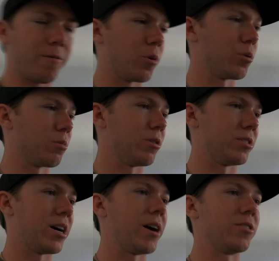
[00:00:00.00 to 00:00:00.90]
for the rear
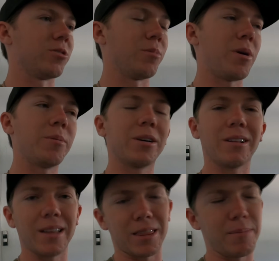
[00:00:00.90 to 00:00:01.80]
tires. So I probably
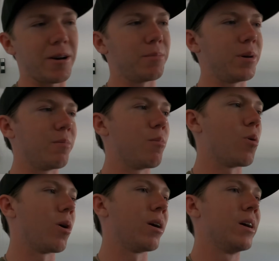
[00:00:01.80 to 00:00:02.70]
could have let them out a bit
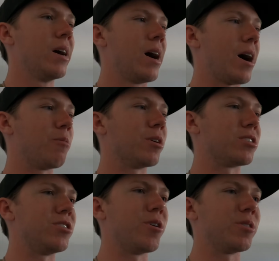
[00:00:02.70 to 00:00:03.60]
more. I
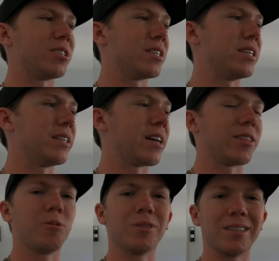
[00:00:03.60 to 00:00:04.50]
was noticing
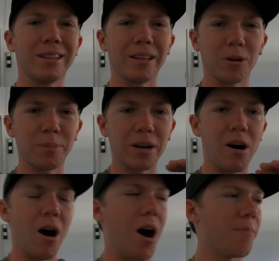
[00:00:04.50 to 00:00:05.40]
that there was a little bit of
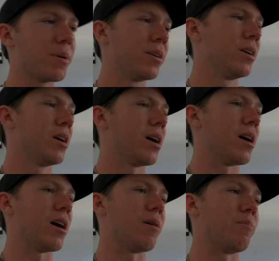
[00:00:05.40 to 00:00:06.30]
hop
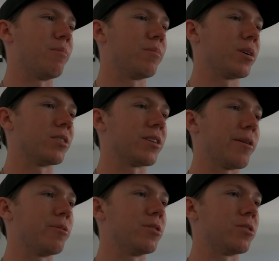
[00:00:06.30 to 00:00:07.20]
because
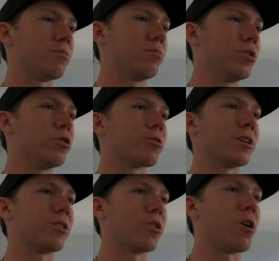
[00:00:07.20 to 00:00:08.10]
I was
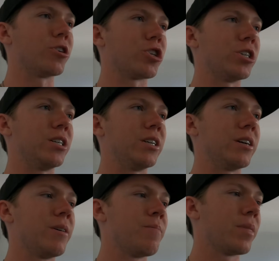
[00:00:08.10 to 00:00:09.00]
usually
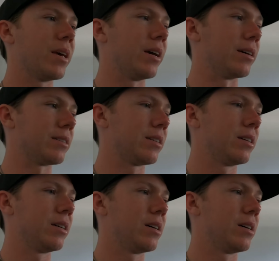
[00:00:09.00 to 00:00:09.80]
launching it